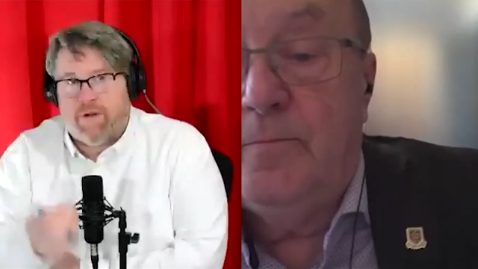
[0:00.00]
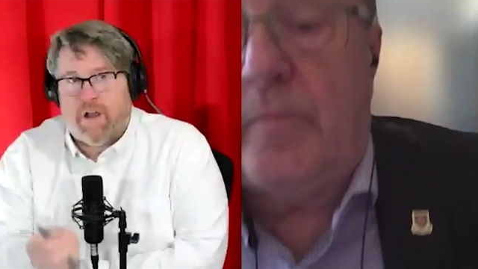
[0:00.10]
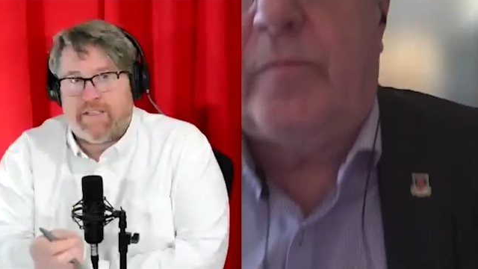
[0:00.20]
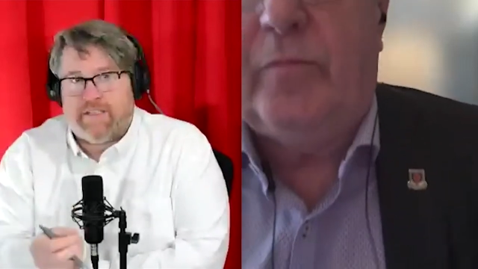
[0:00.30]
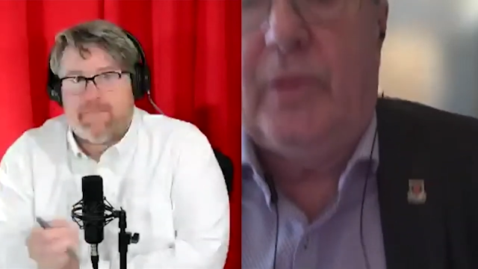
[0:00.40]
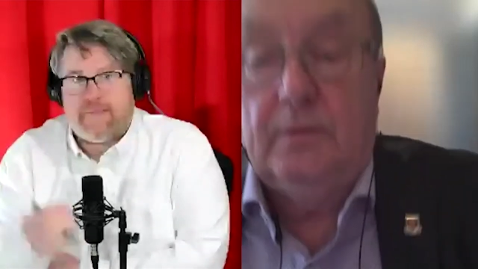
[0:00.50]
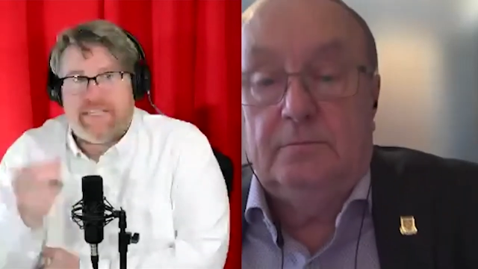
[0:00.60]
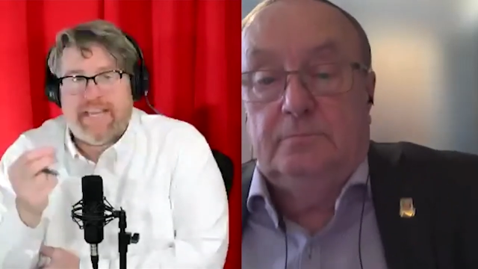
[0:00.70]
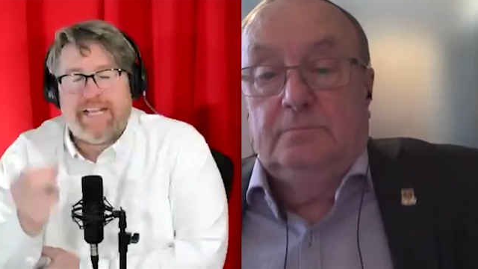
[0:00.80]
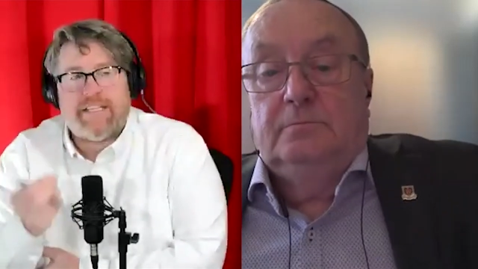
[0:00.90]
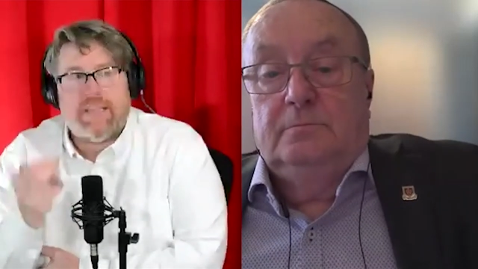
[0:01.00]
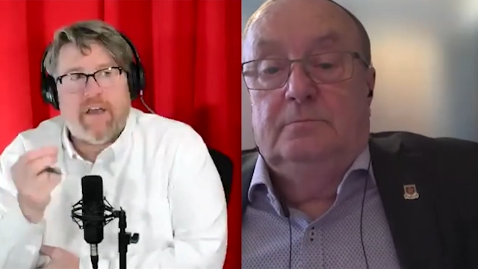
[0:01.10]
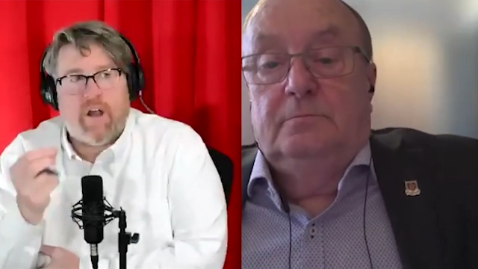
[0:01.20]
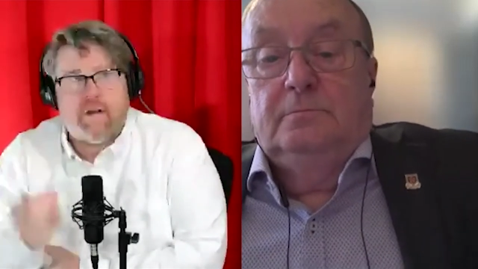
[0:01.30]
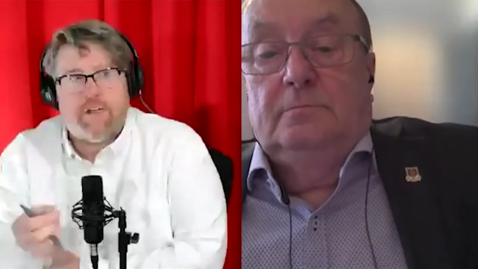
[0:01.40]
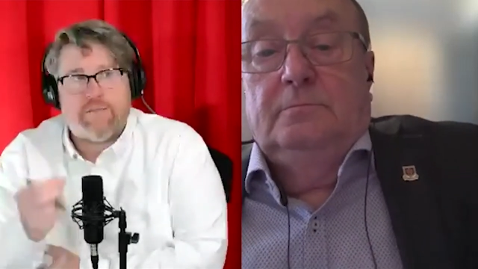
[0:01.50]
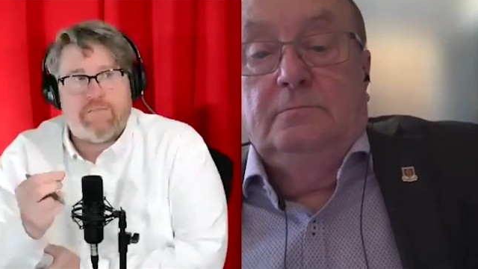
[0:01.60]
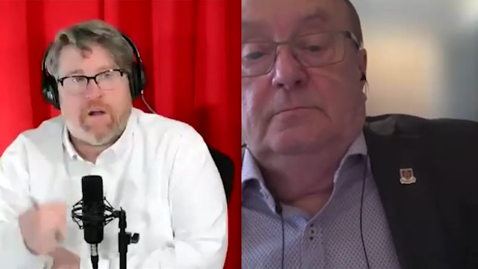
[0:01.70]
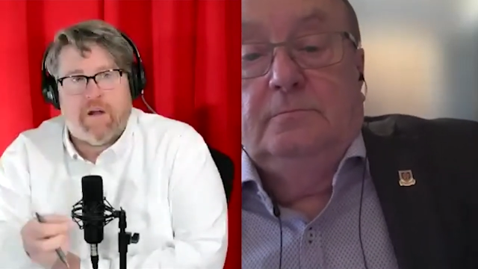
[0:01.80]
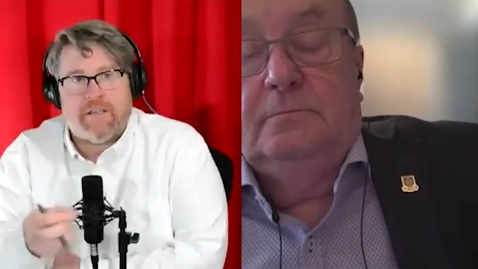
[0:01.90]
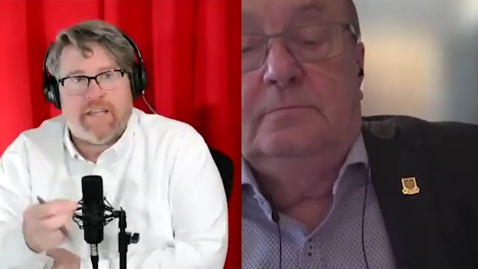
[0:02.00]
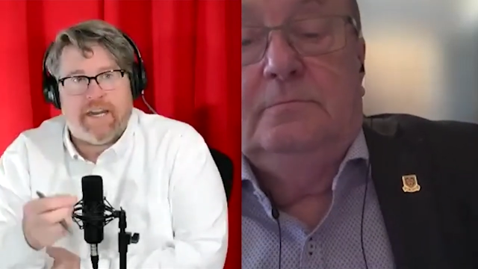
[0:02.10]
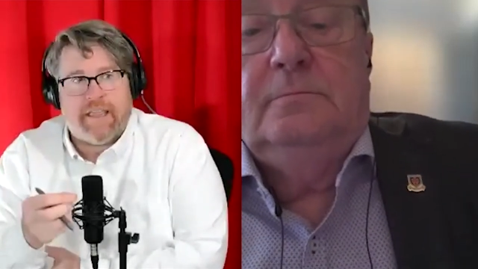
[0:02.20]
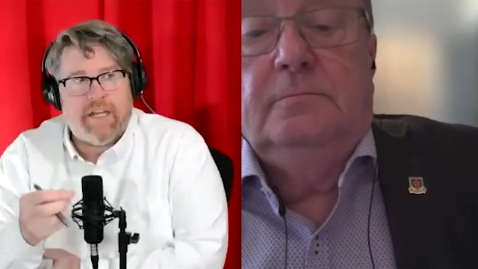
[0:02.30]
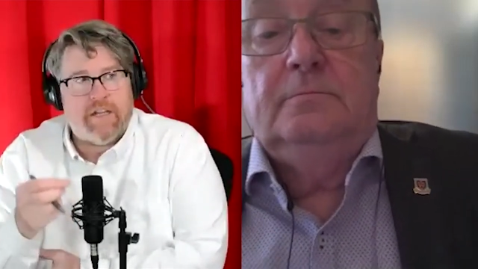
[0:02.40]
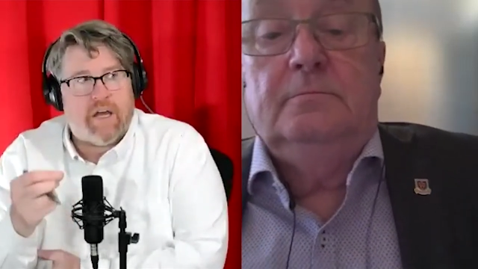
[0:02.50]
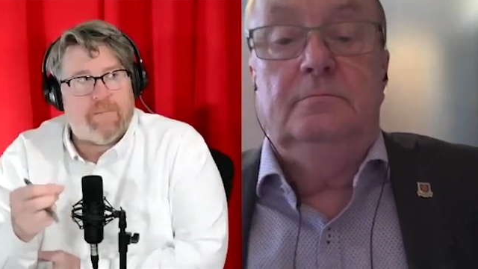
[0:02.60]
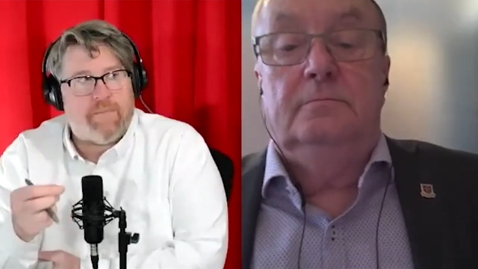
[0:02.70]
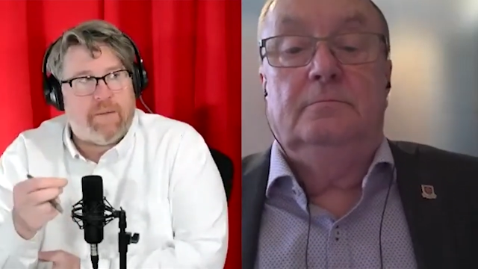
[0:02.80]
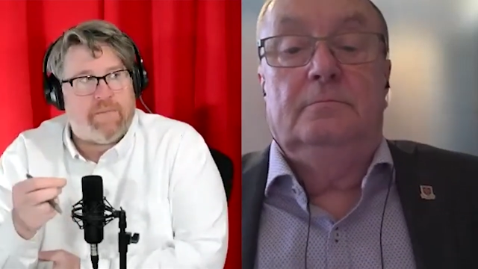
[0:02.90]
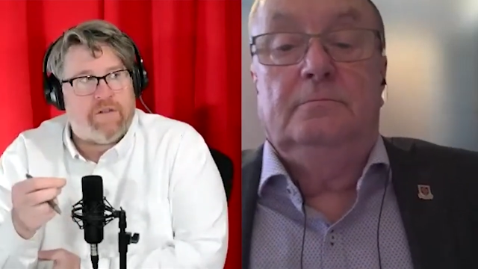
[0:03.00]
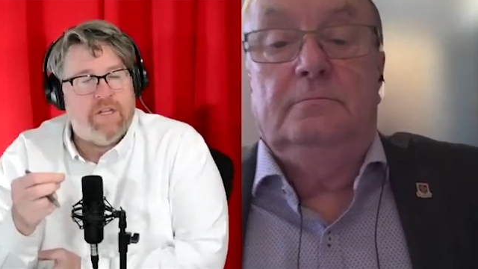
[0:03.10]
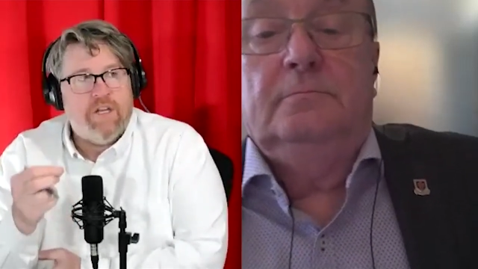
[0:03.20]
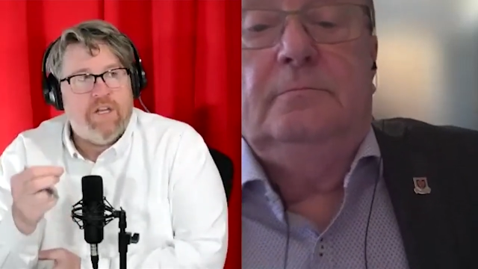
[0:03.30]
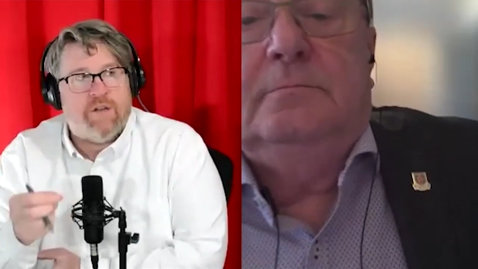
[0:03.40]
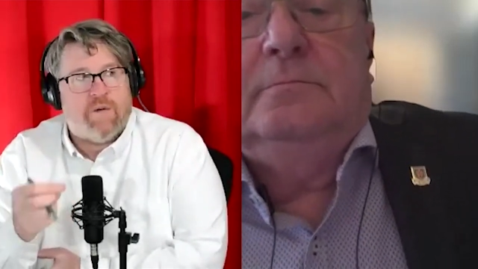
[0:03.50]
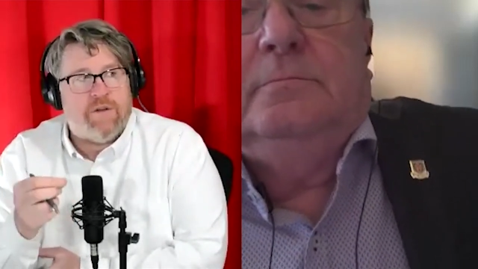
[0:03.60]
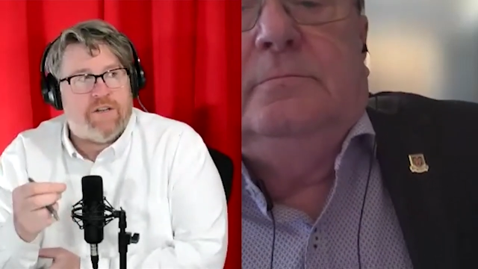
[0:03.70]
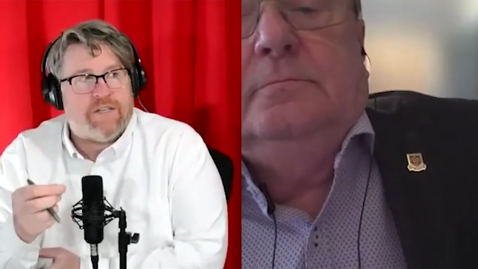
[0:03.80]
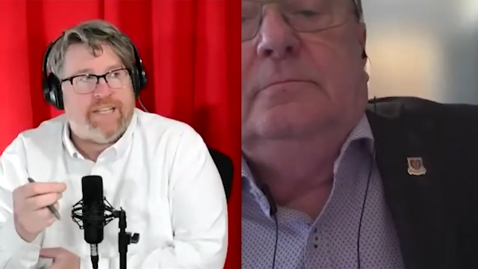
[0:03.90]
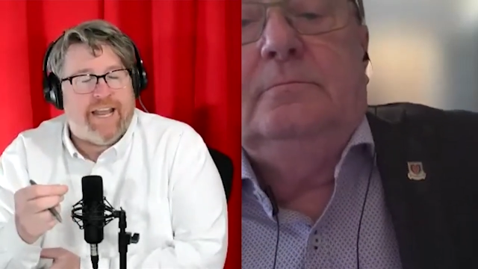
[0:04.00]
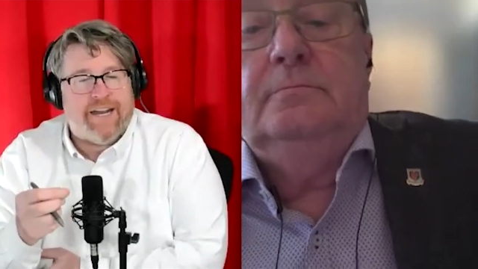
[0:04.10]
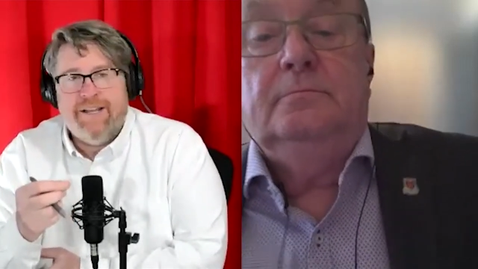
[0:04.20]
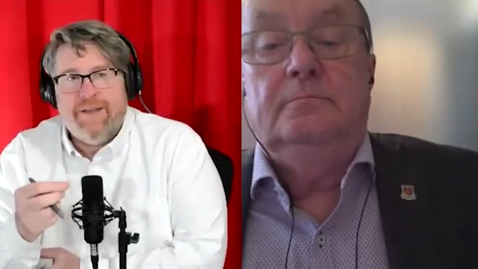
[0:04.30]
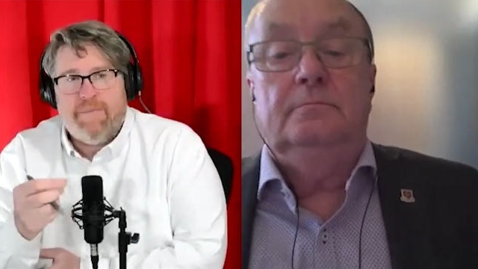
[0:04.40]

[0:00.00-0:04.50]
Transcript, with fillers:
Speaker 1: yeah. process, because that's the hardest part that I think a lot of people don't understand.